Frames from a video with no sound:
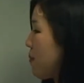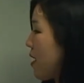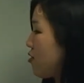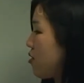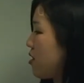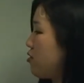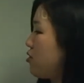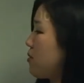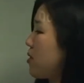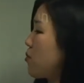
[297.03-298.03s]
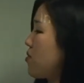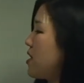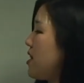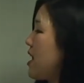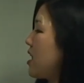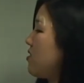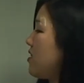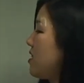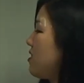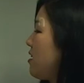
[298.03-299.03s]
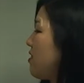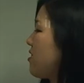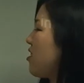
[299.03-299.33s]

by trying to do something with the negative indices.